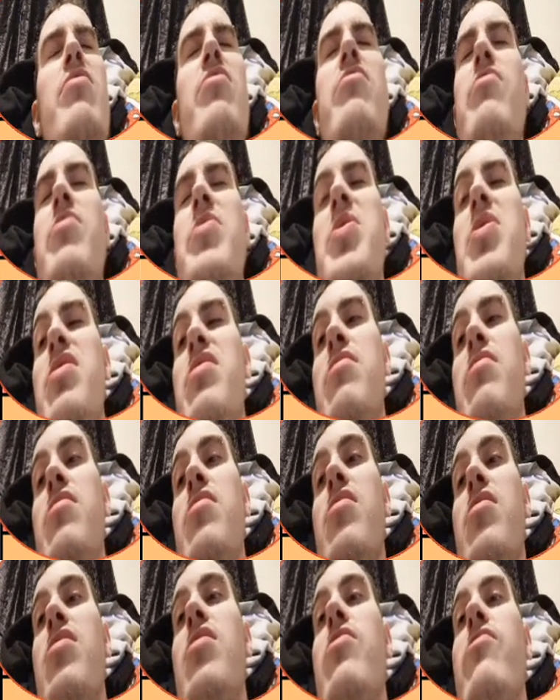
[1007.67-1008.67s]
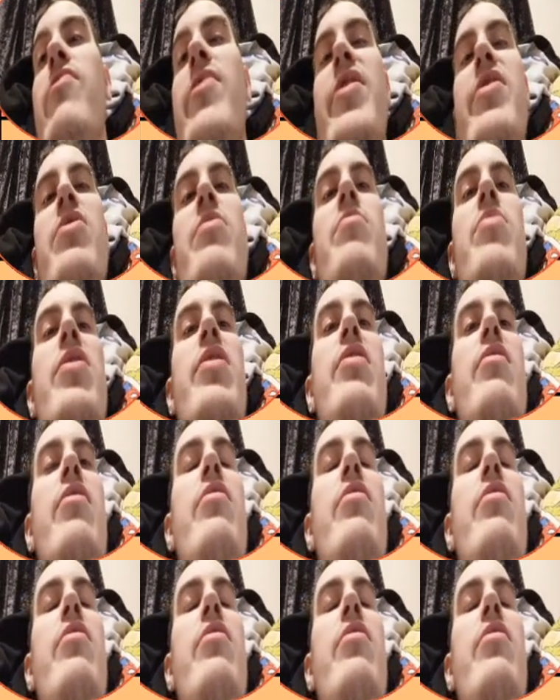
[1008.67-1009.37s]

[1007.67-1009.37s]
or was it record player?